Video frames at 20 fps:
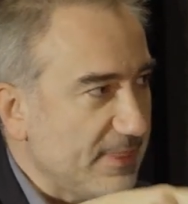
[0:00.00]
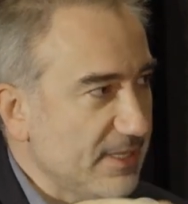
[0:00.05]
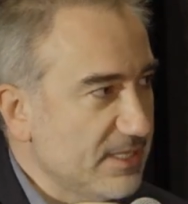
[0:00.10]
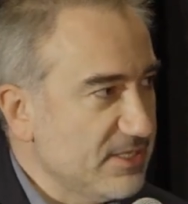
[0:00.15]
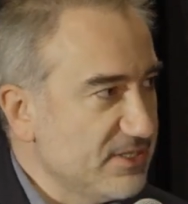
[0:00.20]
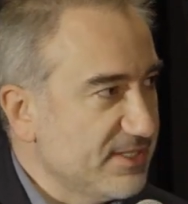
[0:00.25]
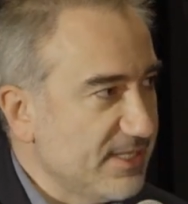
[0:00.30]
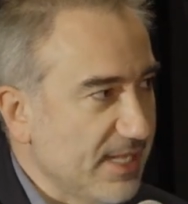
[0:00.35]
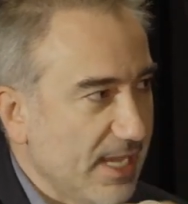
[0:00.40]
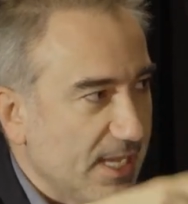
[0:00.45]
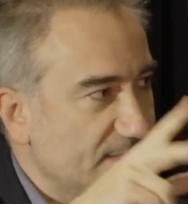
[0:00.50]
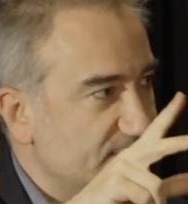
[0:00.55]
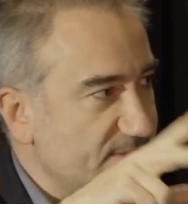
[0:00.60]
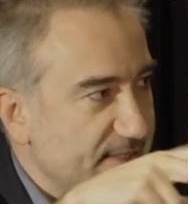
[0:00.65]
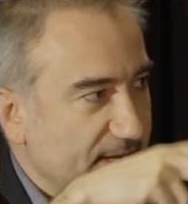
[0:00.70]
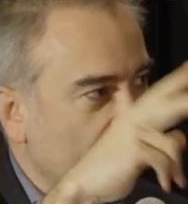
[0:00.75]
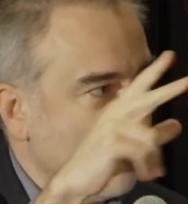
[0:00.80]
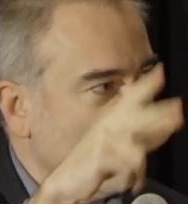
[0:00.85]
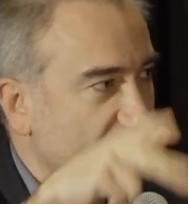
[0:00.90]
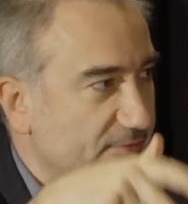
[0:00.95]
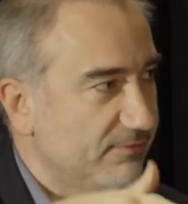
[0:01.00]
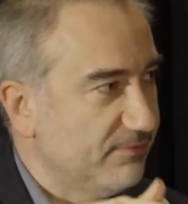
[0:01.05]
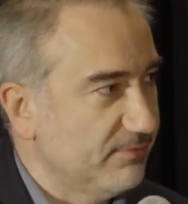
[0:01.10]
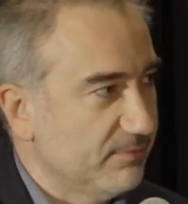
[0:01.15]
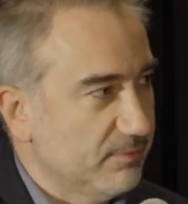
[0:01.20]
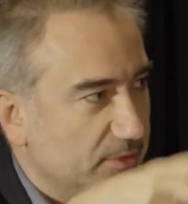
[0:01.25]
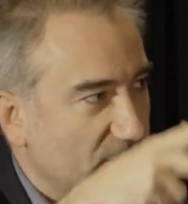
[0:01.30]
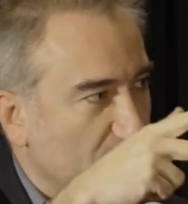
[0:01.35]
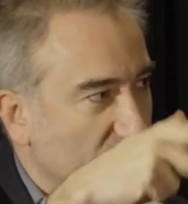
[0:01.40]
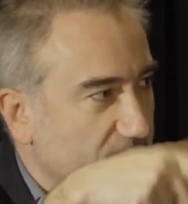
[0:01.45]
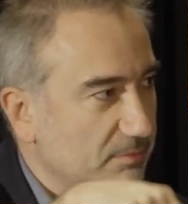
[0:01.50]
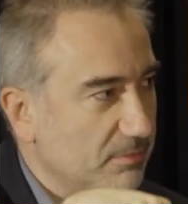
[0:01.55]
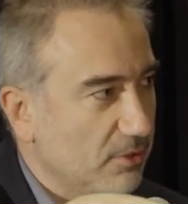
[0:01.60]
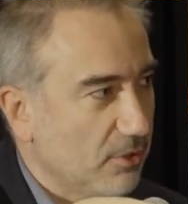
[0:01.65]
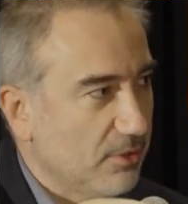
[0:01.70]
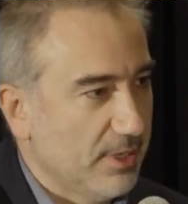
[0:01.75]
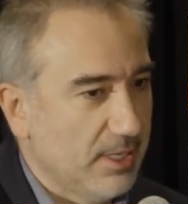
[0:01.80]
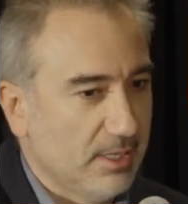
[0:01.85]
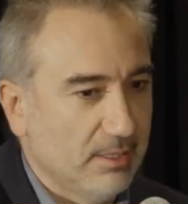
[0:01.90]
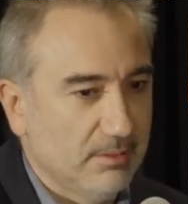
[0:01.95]
states out of,
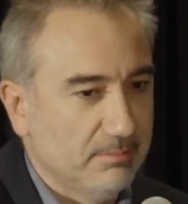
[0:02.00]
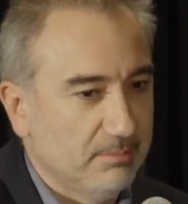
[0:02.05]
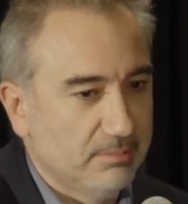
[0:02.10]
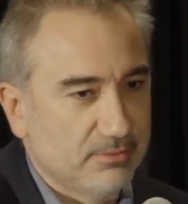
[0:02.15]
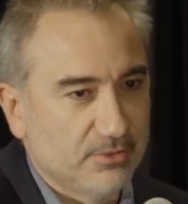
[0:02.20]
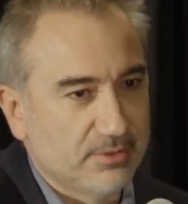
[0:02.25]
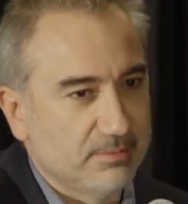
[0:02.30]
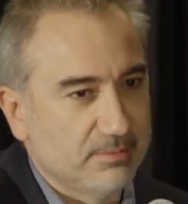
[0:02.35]
on a,